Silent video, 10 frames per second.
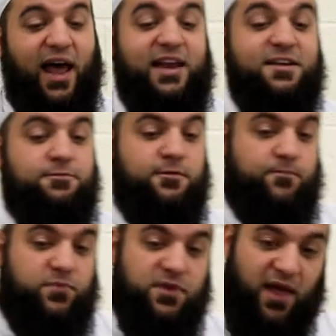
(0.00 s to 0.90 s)
And if
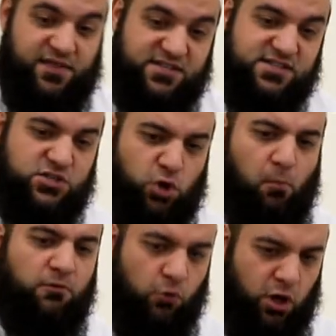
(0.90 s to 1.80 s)
and this is the
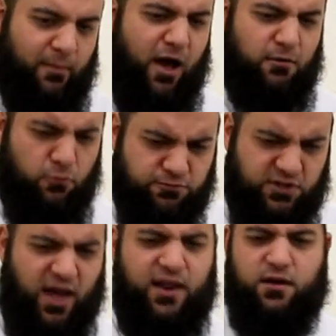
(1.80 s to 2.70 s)
job of ulama and
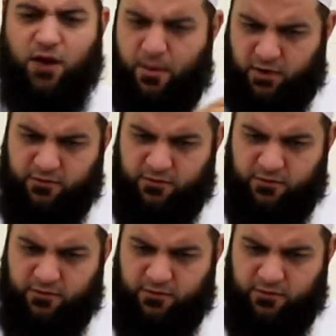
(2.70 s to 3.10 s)
muftiyan ikram.